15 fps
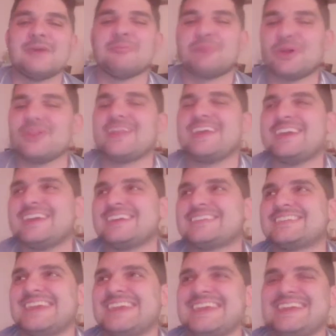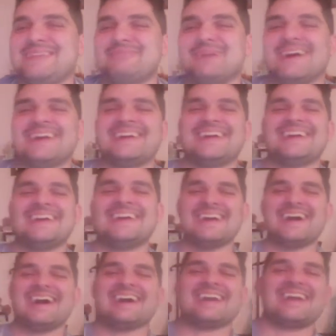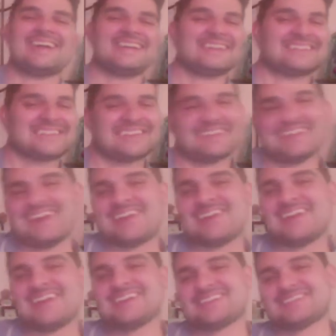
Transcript: bullying scene, but again, it's hilarious.